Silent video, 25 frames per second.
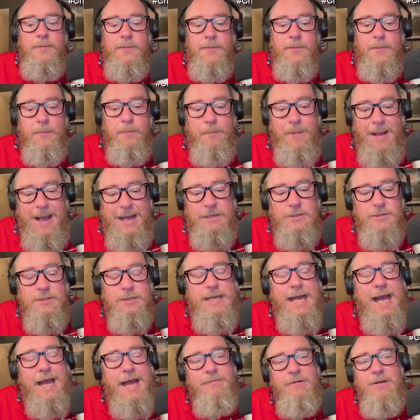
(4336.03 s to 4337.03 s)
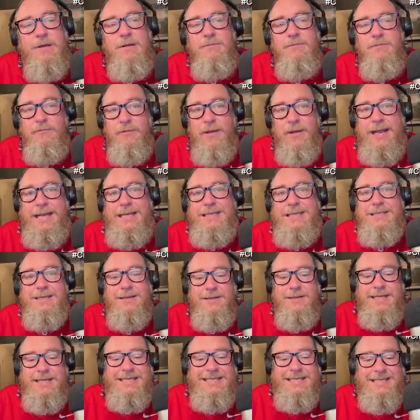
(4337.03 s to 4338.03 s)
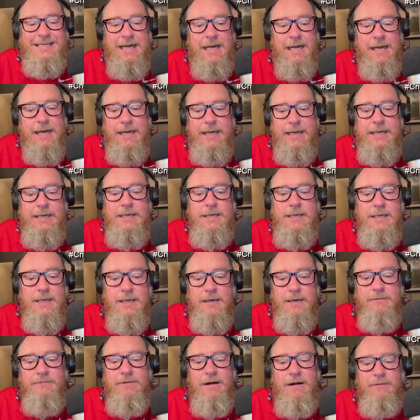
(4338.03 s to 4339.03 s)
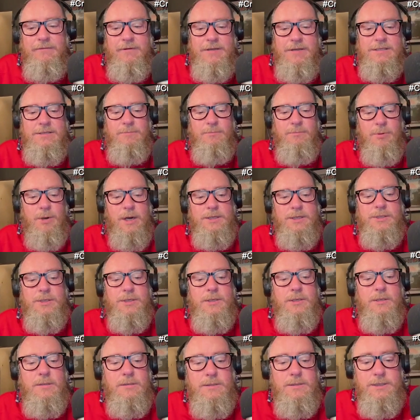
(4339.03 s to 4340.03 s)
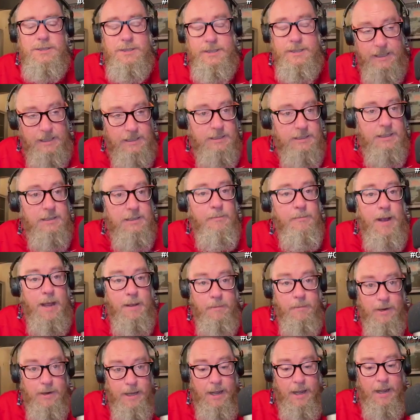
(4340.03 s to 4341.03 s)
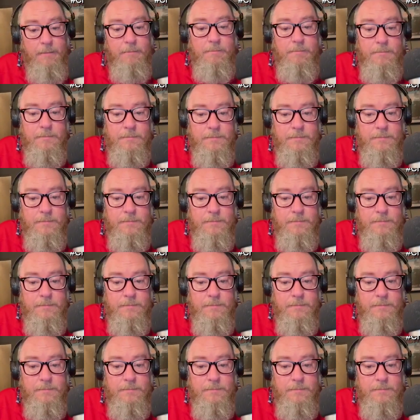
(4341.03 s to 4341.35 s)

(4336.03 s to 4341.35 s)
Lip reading: The Badgers haven't faced this kind of offensive pressure since the Bama game.